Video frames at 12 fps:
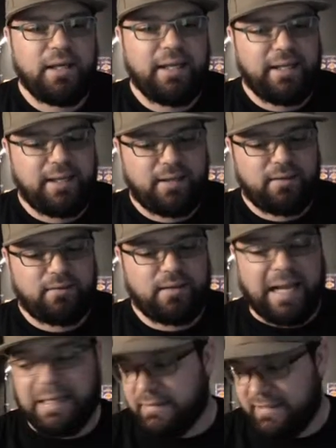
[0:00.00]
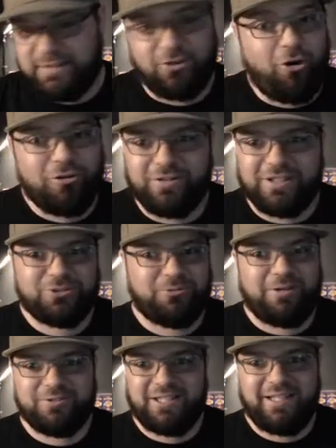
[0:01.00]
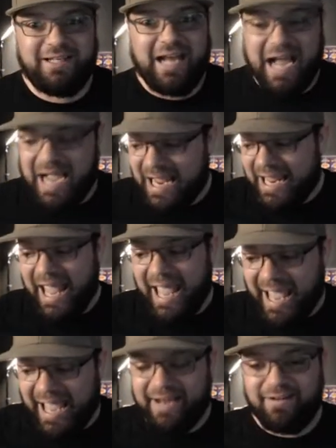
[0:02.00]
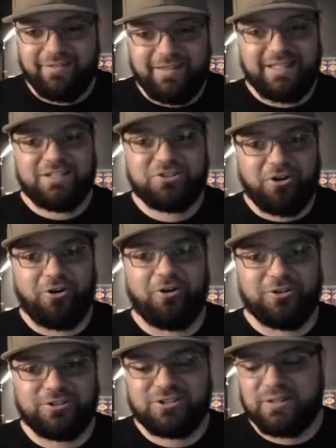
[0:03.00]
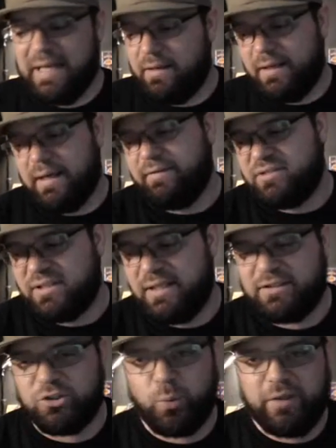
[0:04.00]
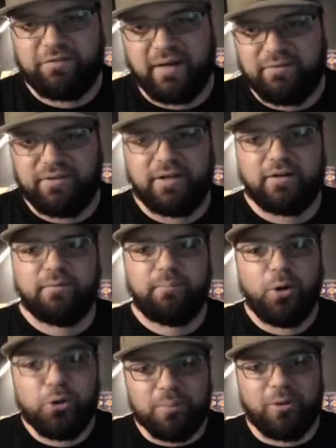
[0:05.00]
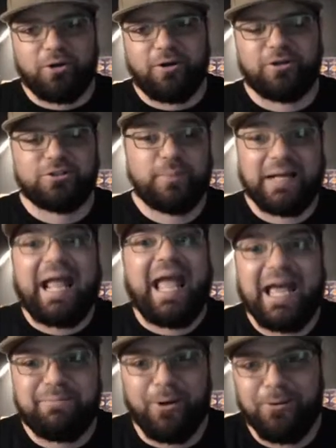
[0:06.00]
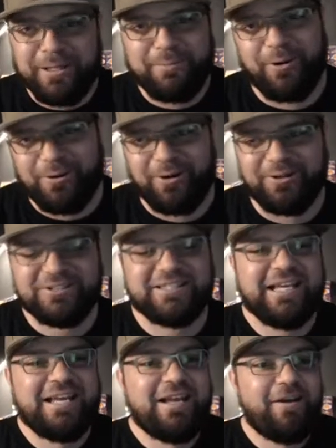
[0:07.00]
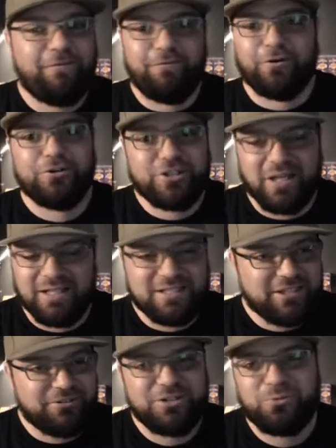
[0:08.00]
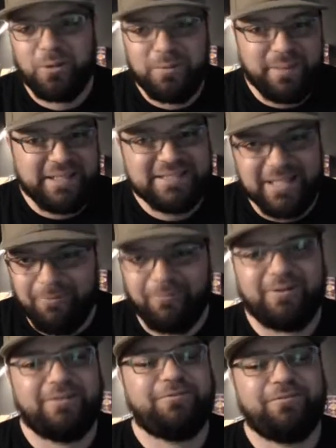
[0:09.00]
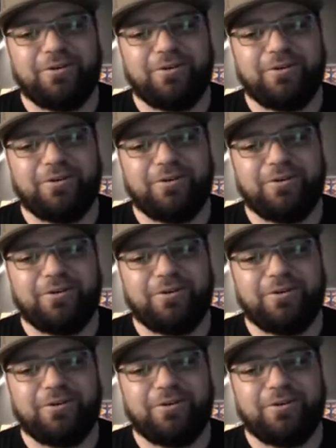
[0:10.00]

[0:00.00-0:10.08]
And I collected all of this when I was a kid. I had these cards. Now, obviously not the 25-year Pokemon cards, but I had Pokemon cards. Series 1, base set 1.